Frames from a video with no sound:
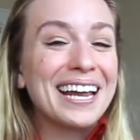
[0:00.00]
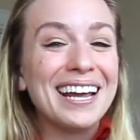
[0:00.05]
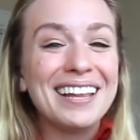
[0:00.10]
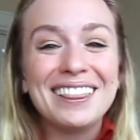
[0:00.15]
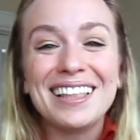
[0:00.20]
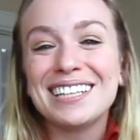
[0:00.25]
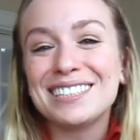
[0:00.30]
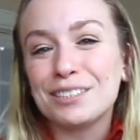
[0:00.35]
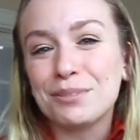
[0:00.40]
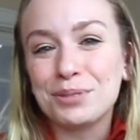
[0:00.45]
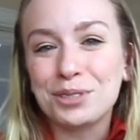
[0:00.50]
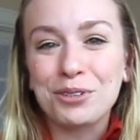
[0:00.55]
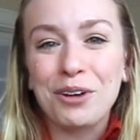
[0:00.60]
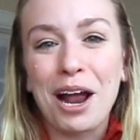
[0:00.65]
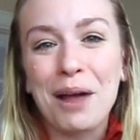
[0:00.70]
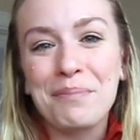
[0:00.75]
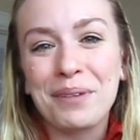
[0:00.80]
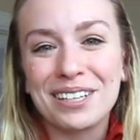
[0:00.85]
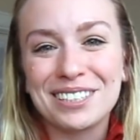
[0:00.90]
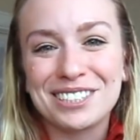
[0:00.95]
hit that
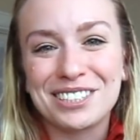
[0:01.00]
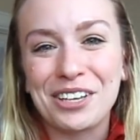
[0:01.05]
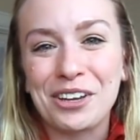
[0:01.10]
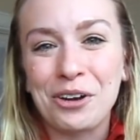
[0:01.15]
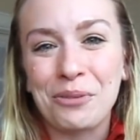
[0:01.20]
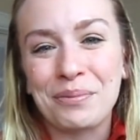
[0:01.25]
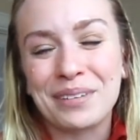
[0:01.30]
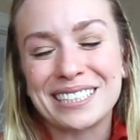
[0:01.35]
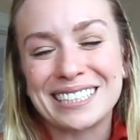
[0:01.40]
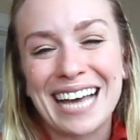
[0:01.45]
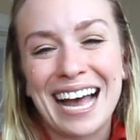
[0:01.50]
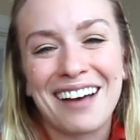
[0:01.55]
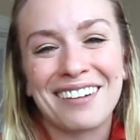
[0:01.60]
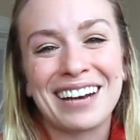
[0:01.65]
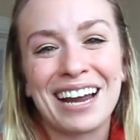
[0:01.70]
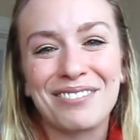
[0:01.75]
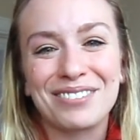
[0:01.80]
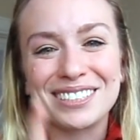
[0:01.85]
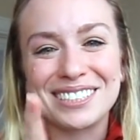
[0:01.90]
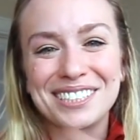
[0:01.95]
subscribe button so you don't miss out,
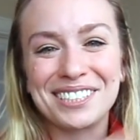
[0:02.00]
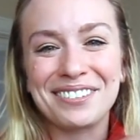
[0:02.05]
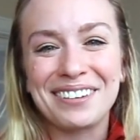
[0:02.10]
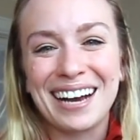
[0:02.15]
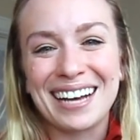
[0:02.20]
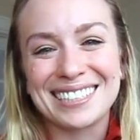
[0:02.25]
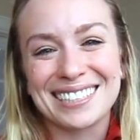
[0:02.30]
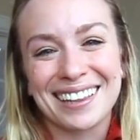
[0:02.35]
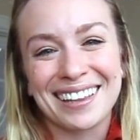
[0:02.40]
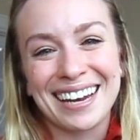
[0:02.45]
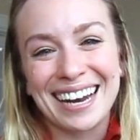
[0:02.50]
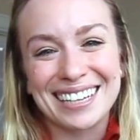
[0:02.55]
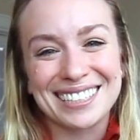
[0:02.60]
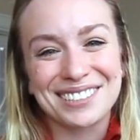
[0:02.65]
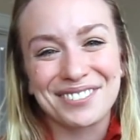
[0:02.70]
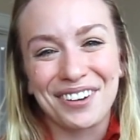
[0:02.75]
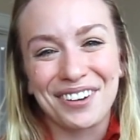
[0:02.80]
and I will see you guys in the next